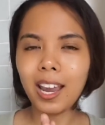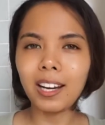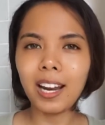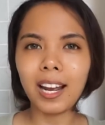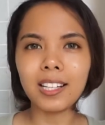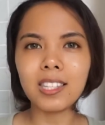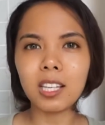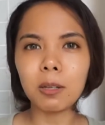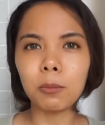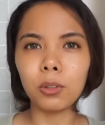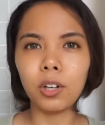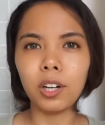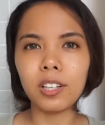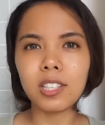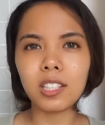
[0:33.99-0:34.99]
enhancing
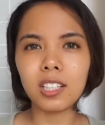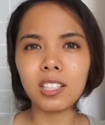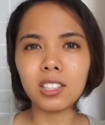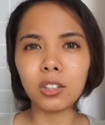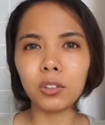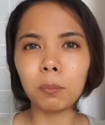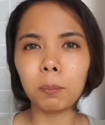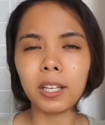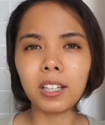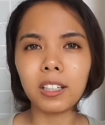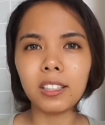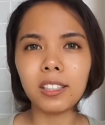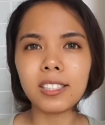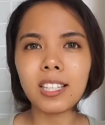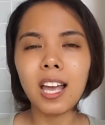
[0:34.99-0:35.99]
Morena skin tone
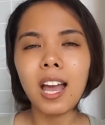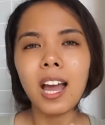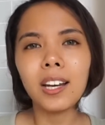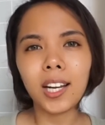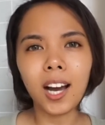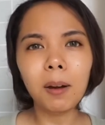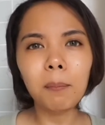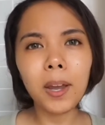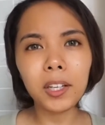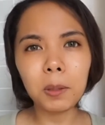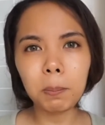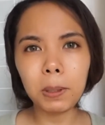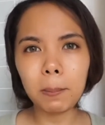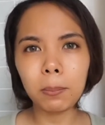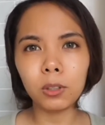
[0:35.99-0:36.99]
because not many
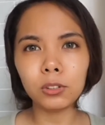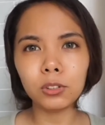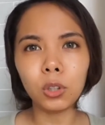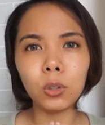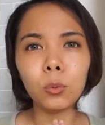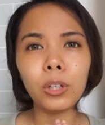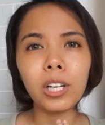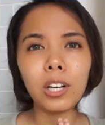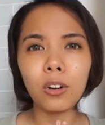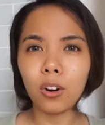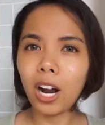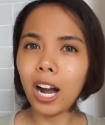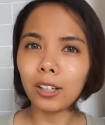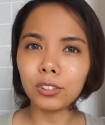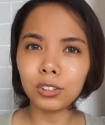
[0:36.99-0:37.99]
people don't really know
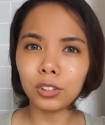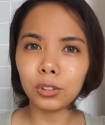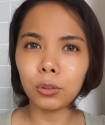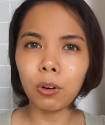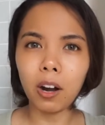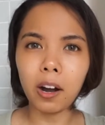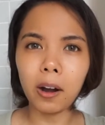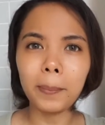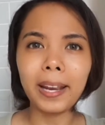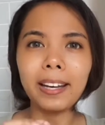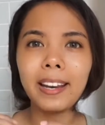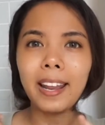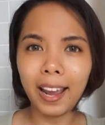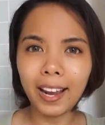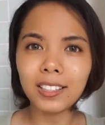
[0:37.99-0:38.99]
how to
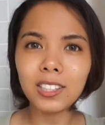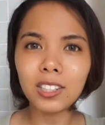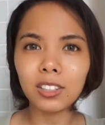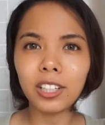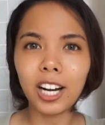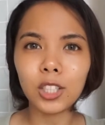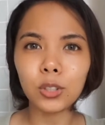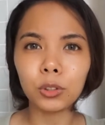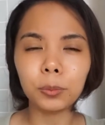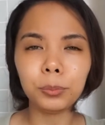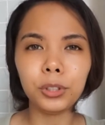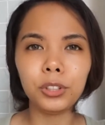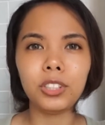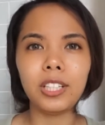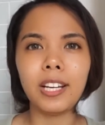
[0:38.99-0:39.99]
enhance their natural
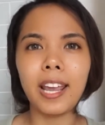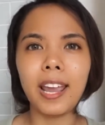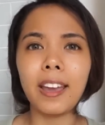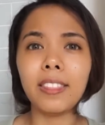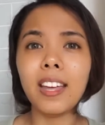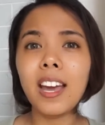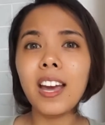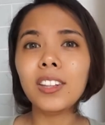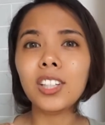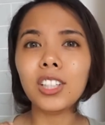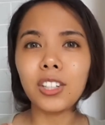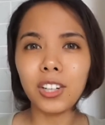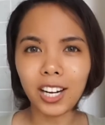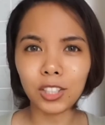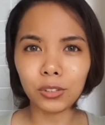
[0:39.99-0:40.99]
beauty and
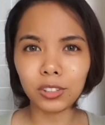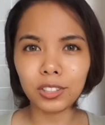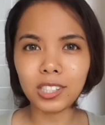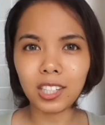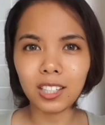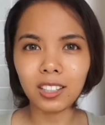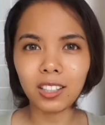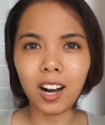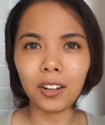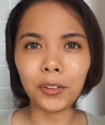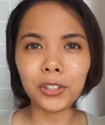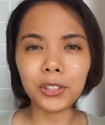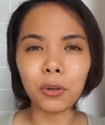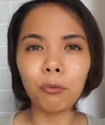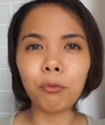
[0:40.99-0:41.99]
their natural skin
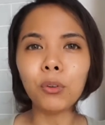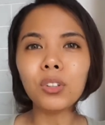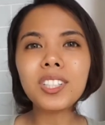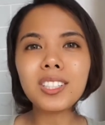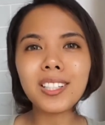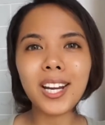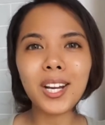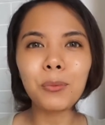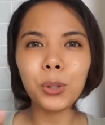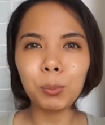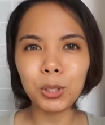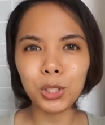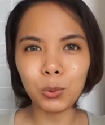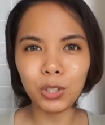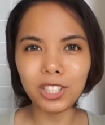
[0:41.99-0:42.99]
color. So for today we'll
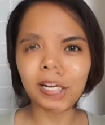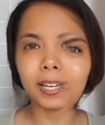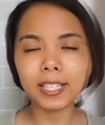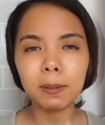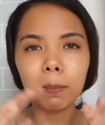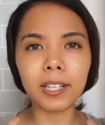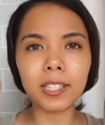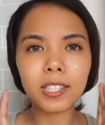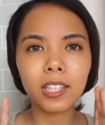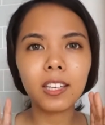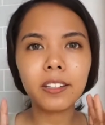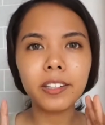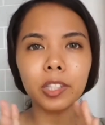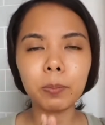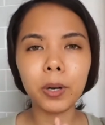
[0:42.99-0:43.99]
be doing just my
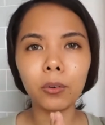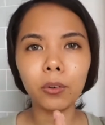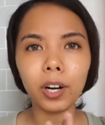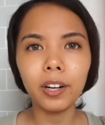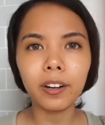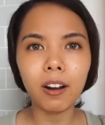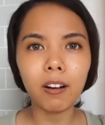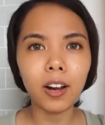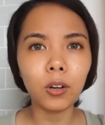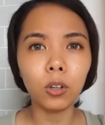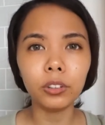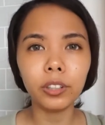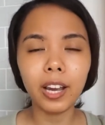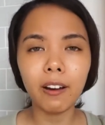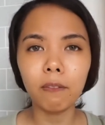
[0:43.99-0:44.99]
skin is bare right now. I
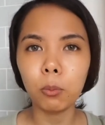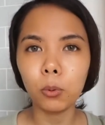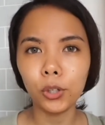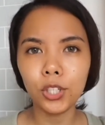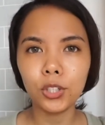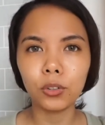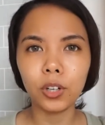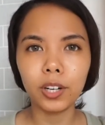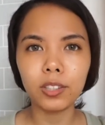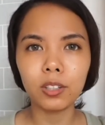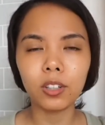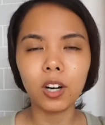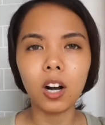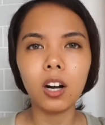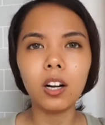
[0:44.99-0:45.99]
only have
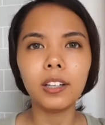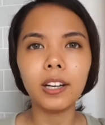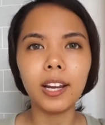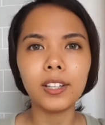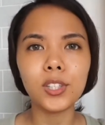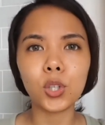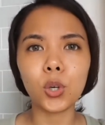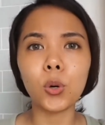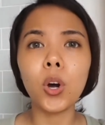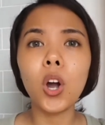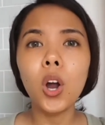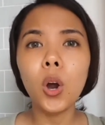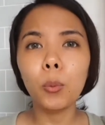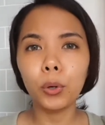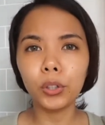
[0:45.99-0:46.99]
moisturizer on, and so
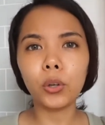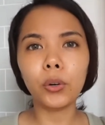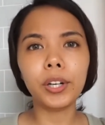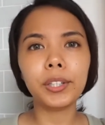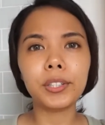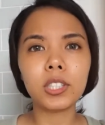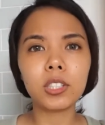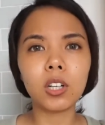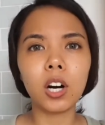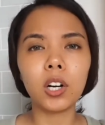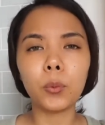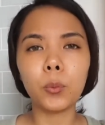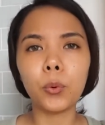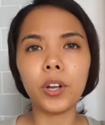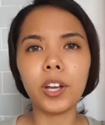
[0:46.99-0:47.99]
we're going to
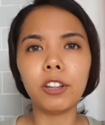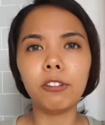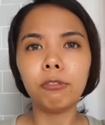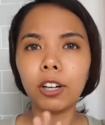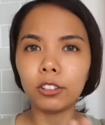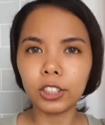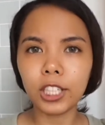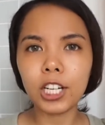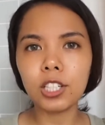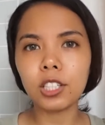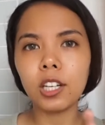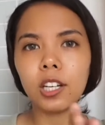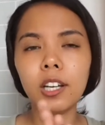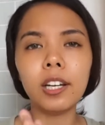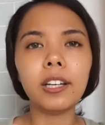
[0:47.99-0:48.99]
start with
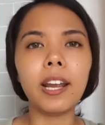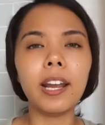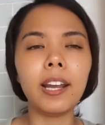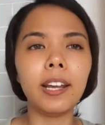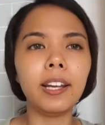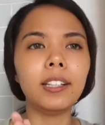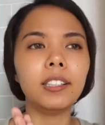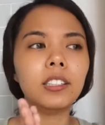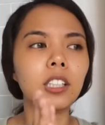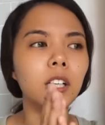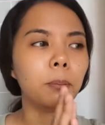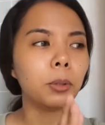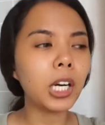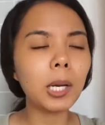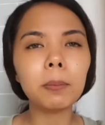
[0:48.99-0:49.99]
foundation and
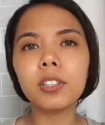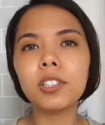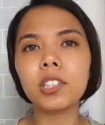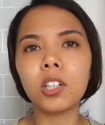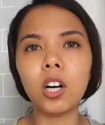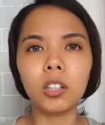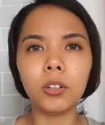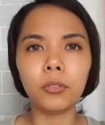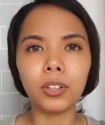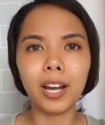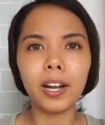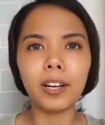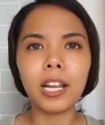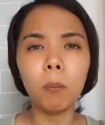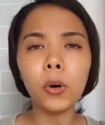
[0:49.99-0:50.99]
primers and all of
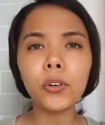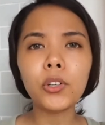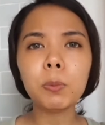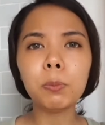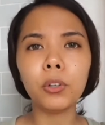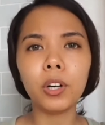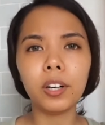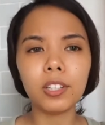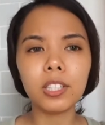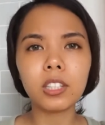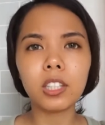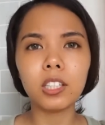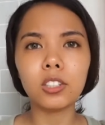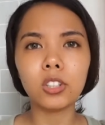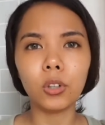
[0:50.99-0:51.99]
that. Most Morena
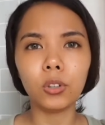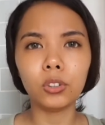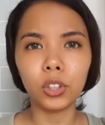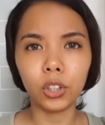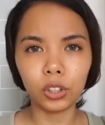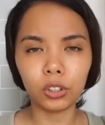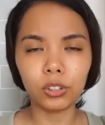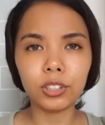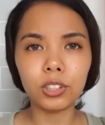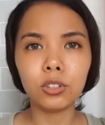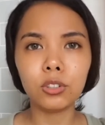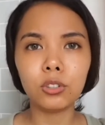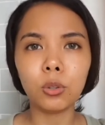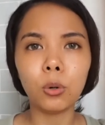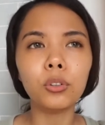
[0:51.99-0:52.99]
skin tone girls
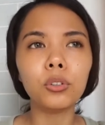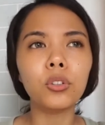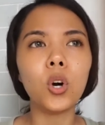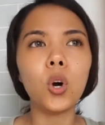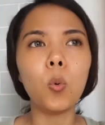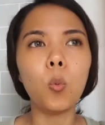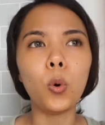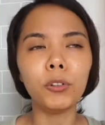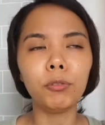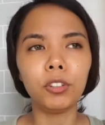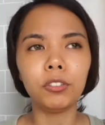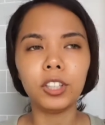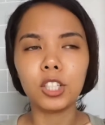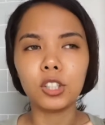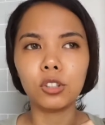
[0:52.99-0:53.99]
don't know what
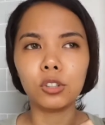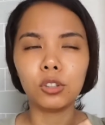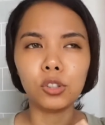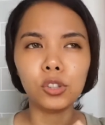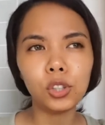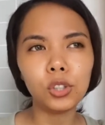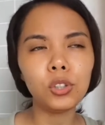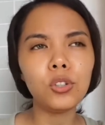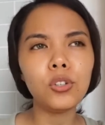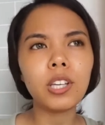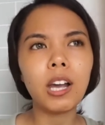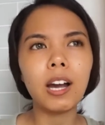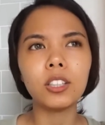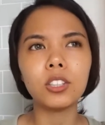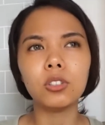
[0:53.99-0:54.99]
foundation to choose,
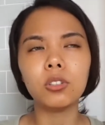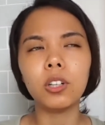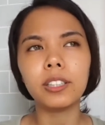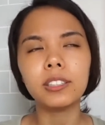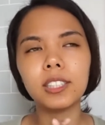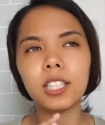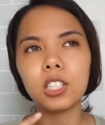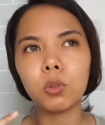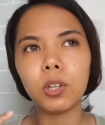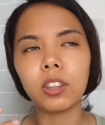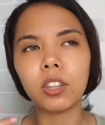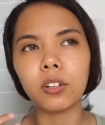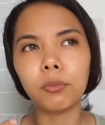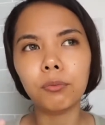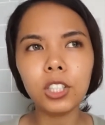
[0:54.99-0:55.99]
how to
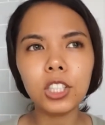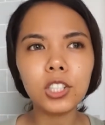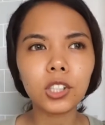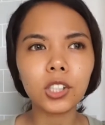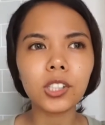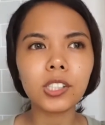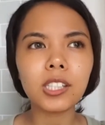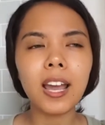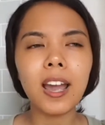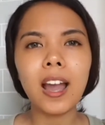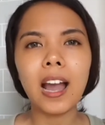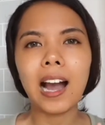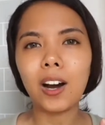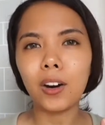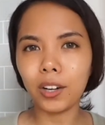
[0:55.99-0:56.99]
accentuate their features,
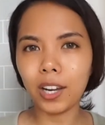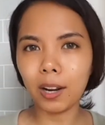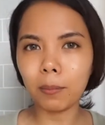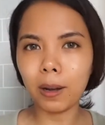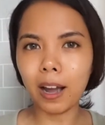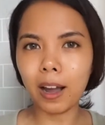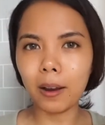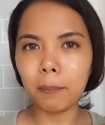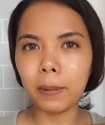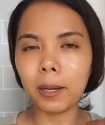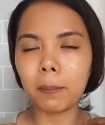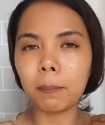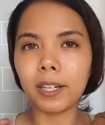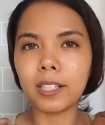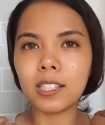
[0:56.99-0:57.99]
how can I
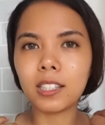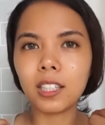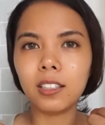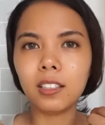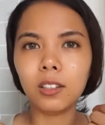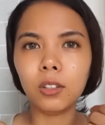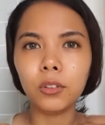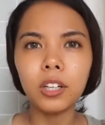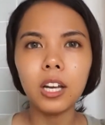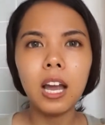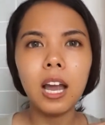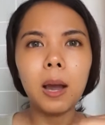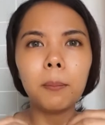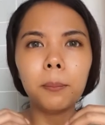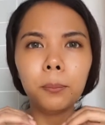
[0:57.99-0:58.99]
make my skin look
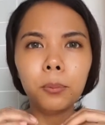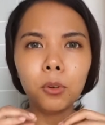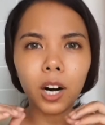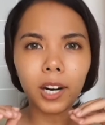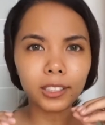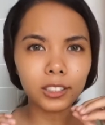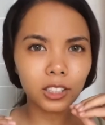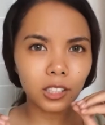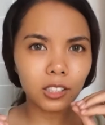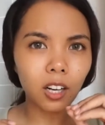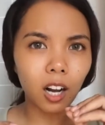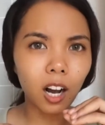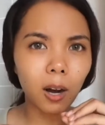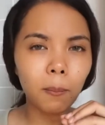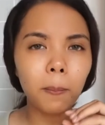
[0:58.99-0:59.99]
brightened
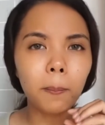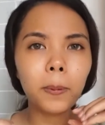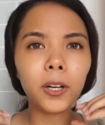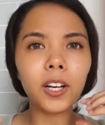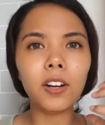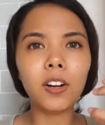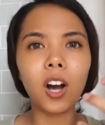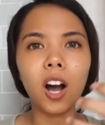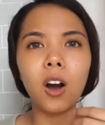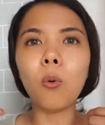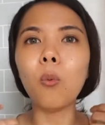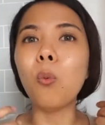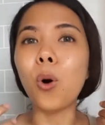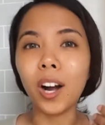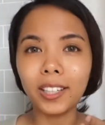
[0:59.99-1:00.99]
up but not
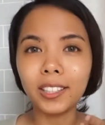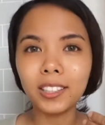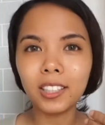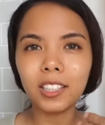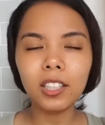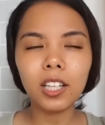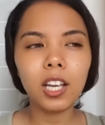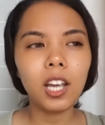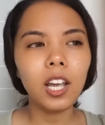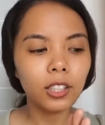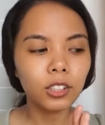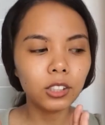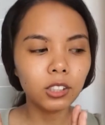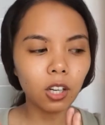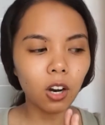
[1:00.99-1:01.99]
whitened.
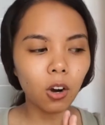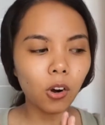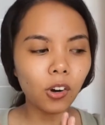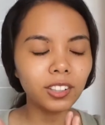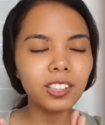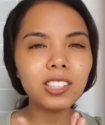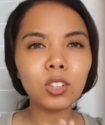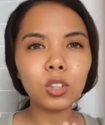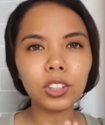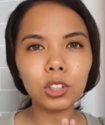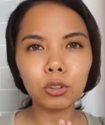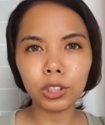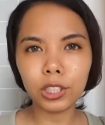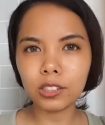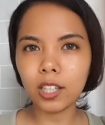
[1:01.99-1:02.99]
So these are the
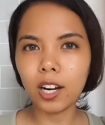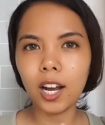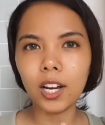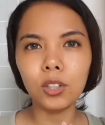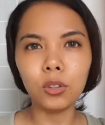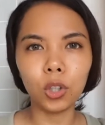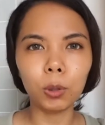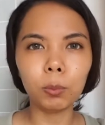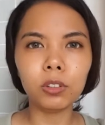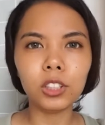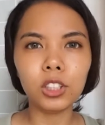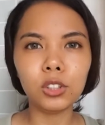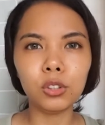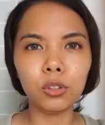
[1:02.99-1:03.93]
tricks that I normally